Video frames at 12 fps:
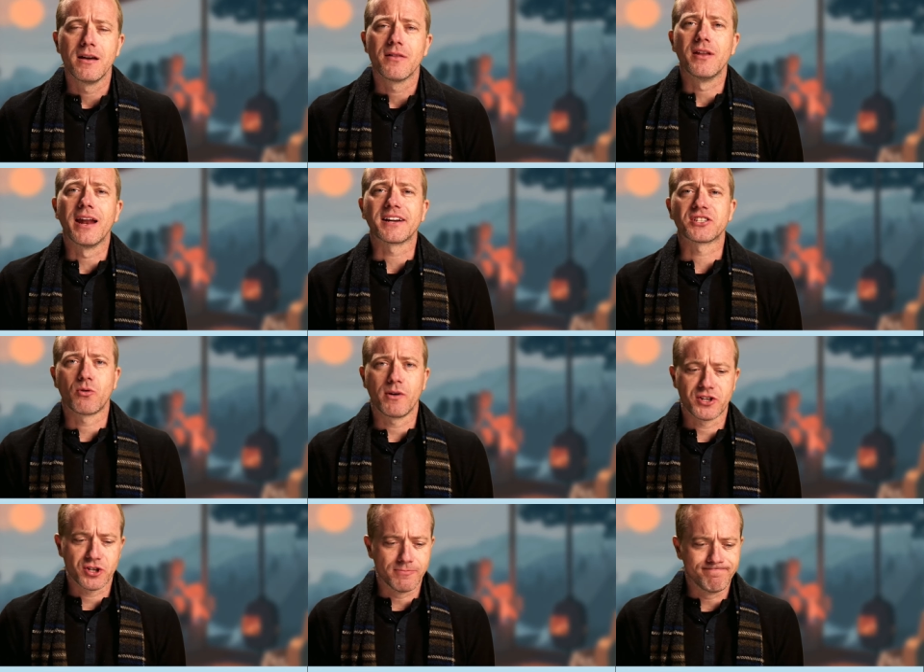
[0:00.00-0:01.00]
The next
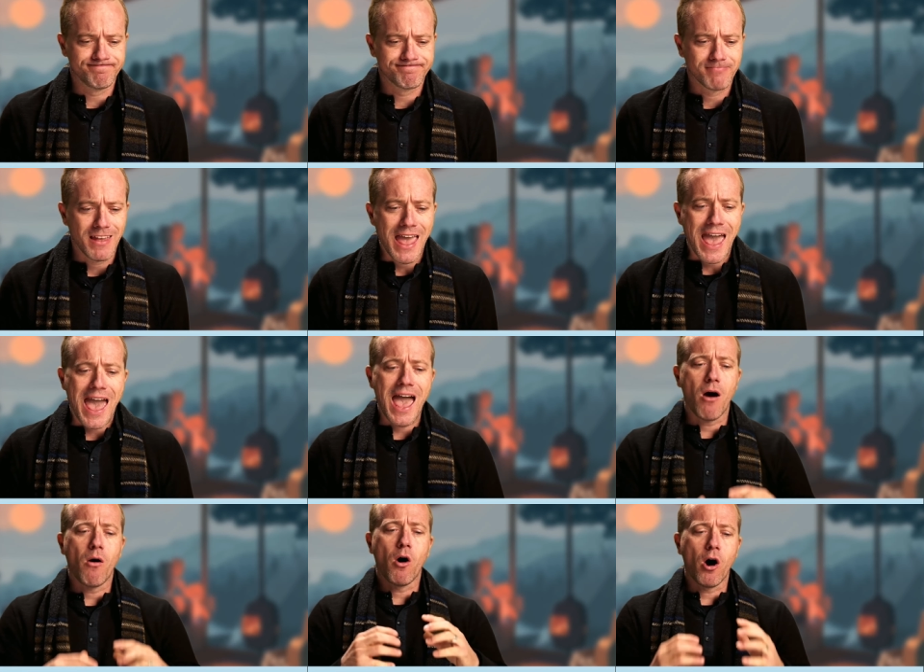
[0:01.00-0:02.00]
question
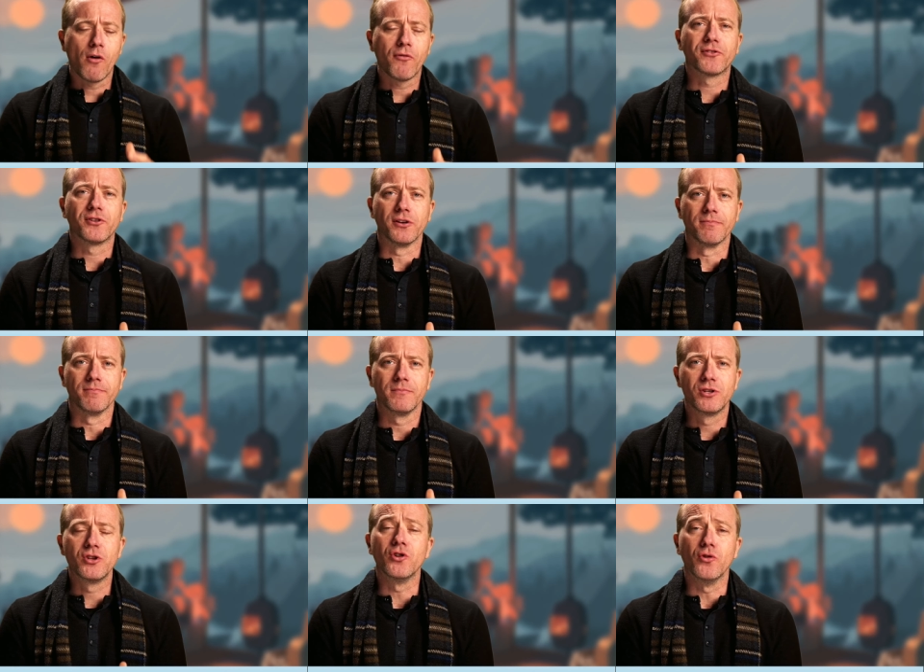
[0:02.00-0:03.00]
How often
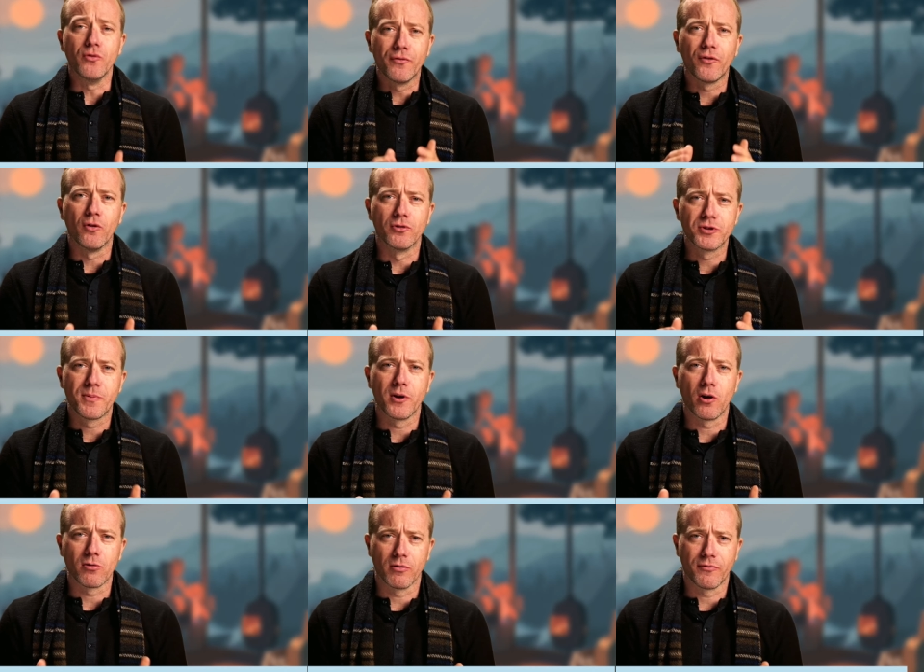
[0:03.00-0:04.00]
do you fall to
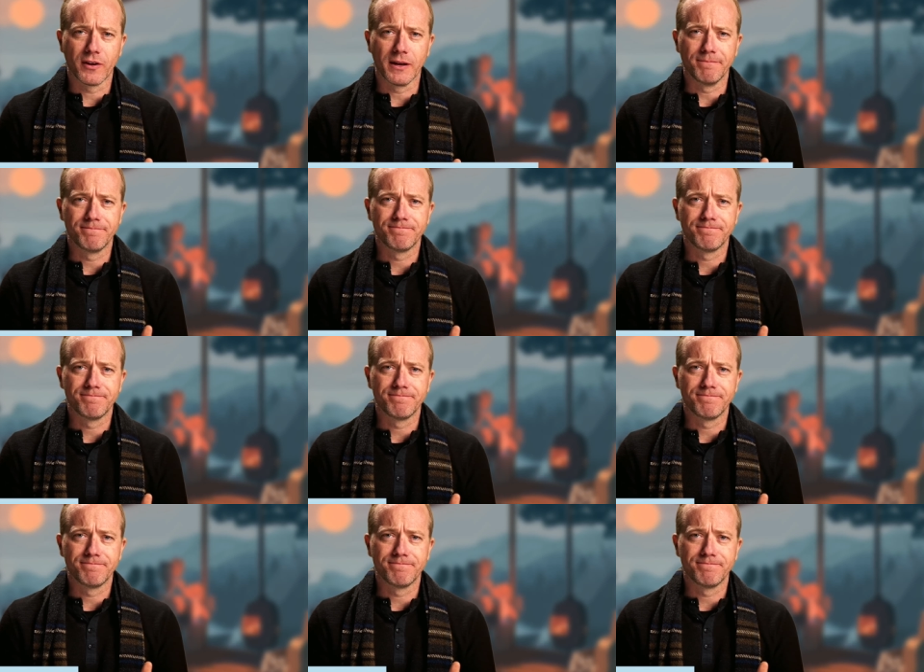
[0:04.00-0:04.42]
pornography?